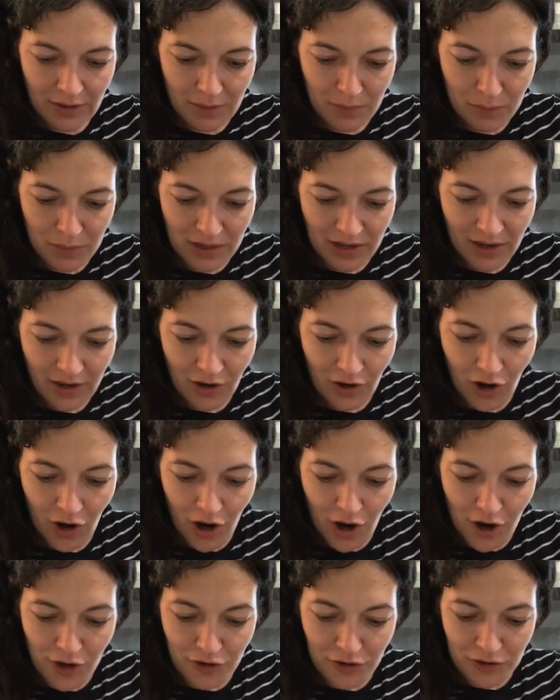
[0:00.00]
being
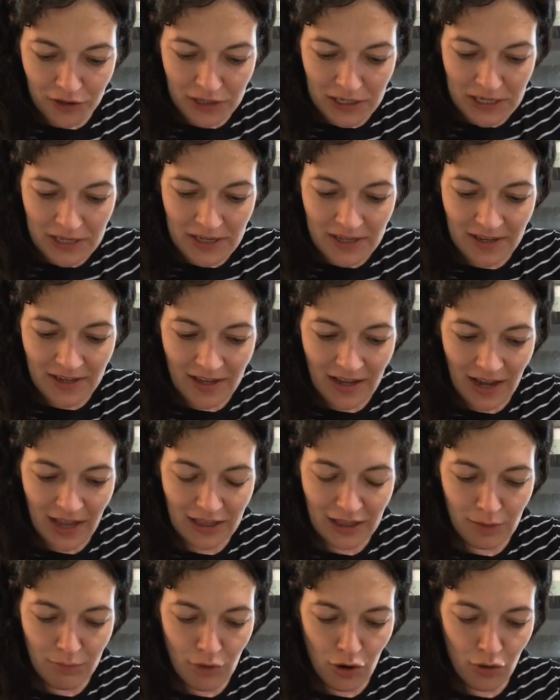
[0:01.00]
ornery at
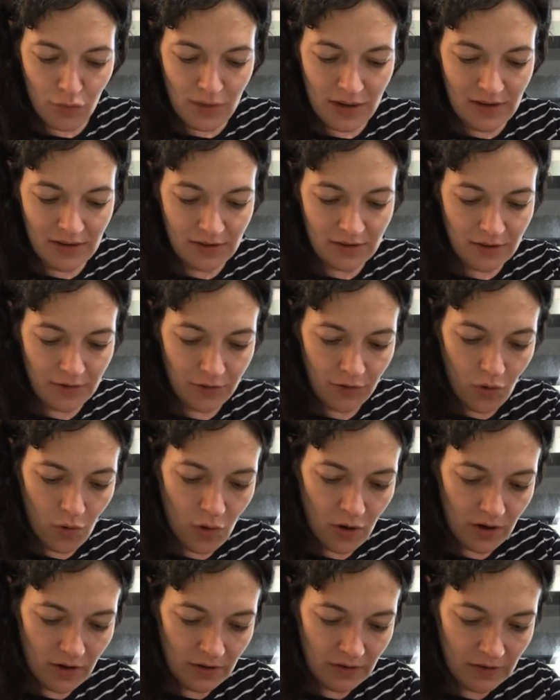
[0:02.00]
the moment, of
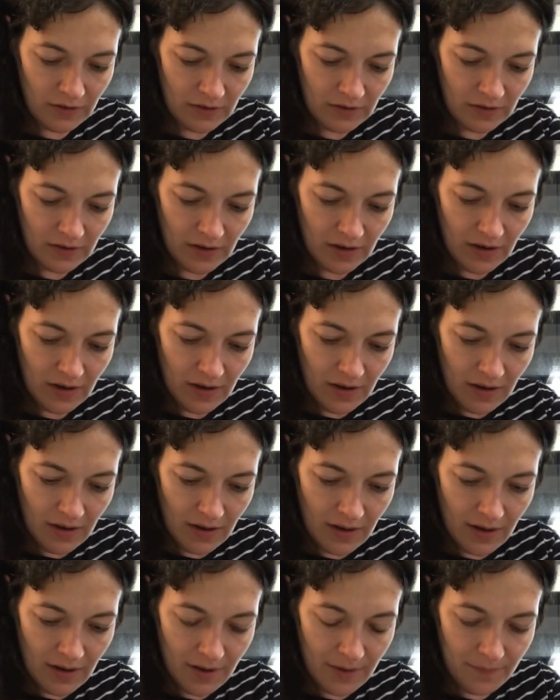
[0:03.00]
course.
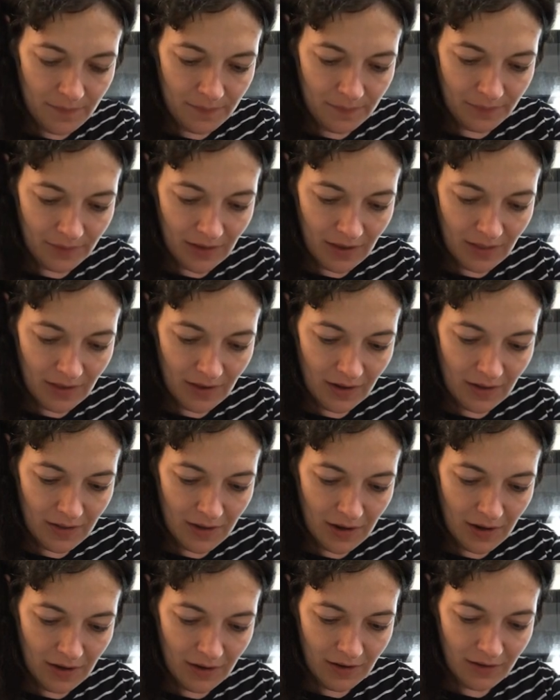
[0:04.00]
I think
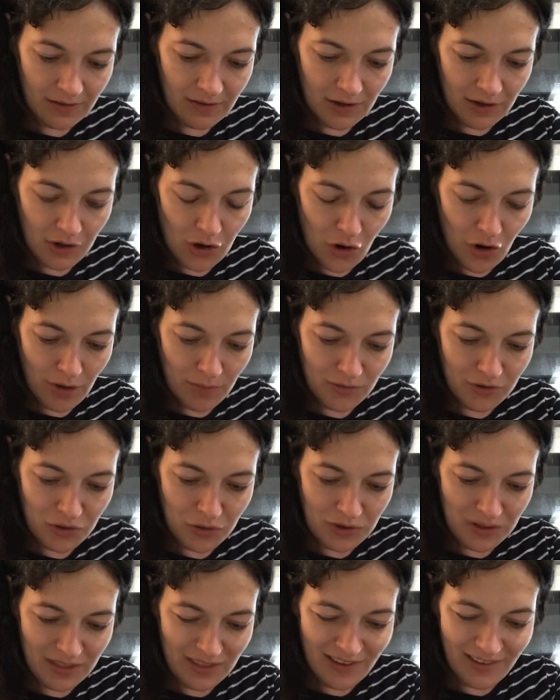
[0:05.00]
because they know I'm
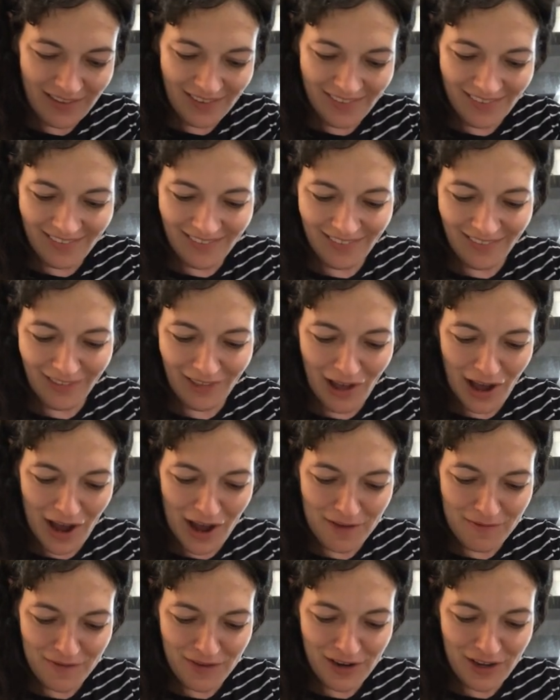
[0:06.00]
doing this
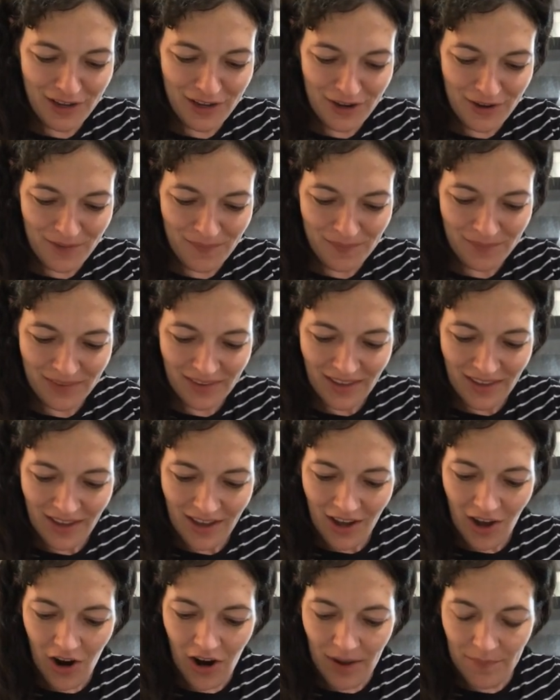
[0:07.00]
live video.
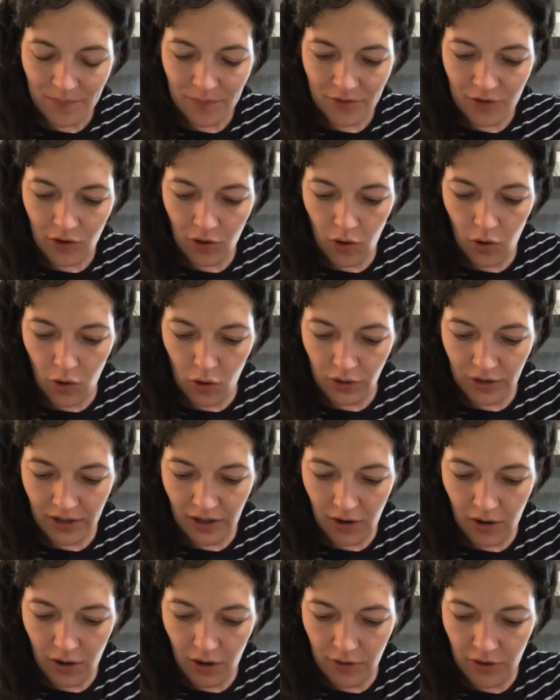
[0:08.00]
All right, so holding
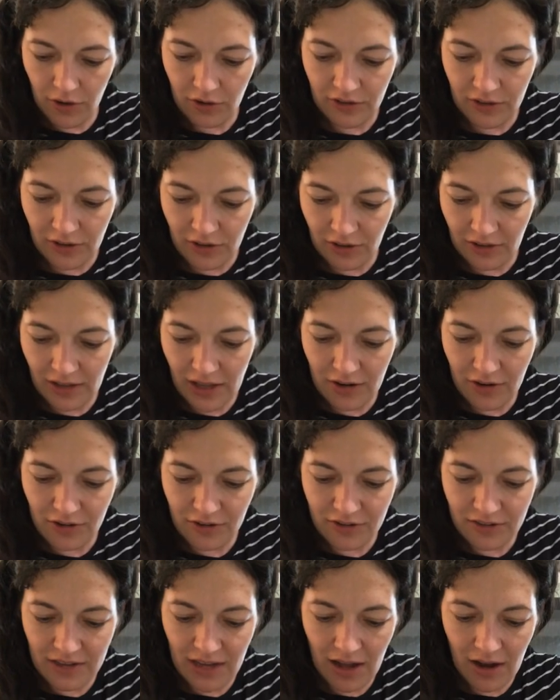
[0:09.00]
all those little
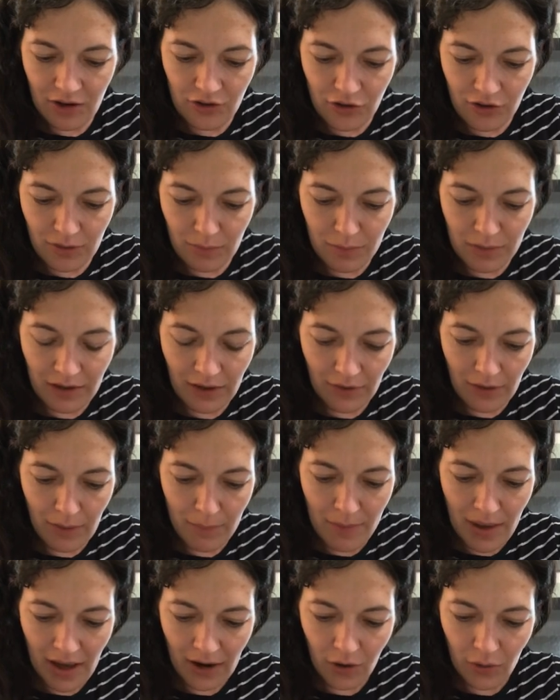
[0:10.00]
letters down, you can peel it
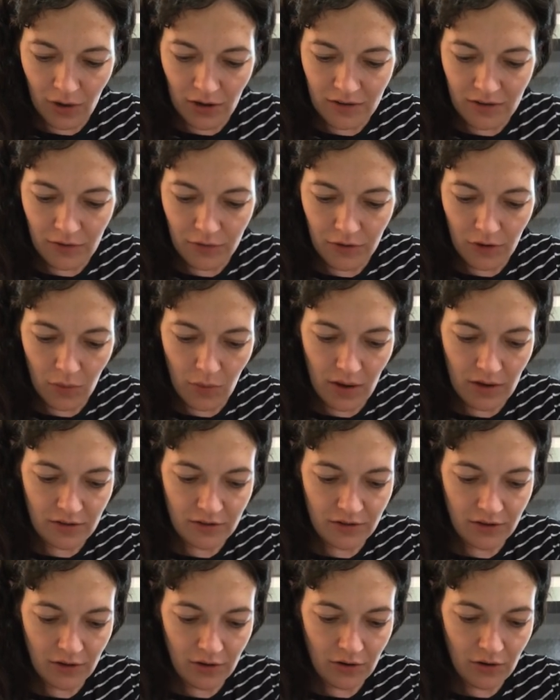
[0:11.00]
backwards if you want
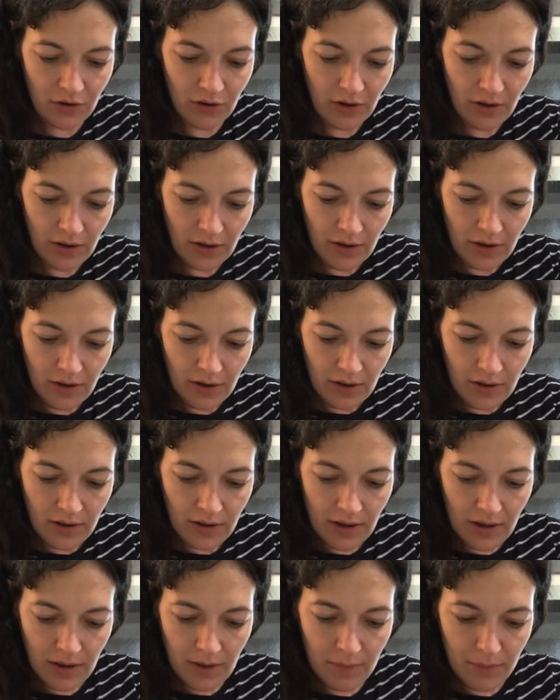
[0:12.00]
to.
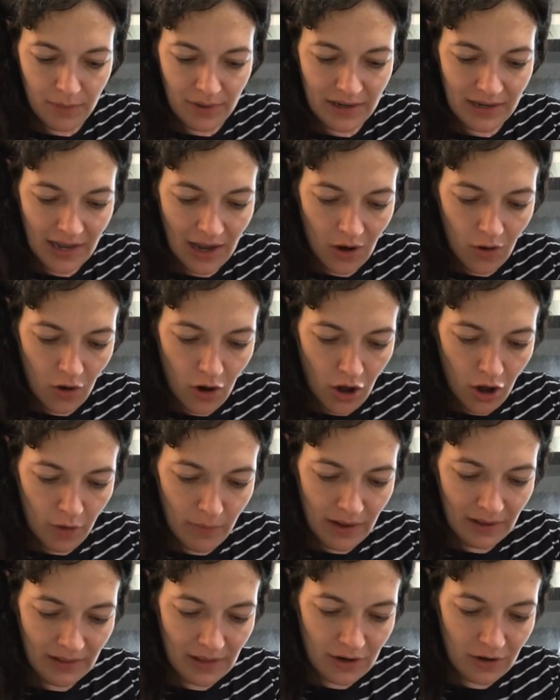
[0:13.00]
But now all
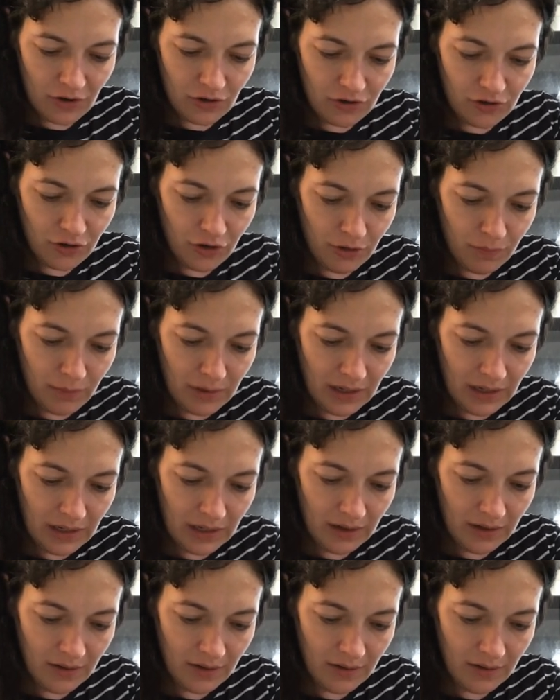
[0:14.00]
my letters should be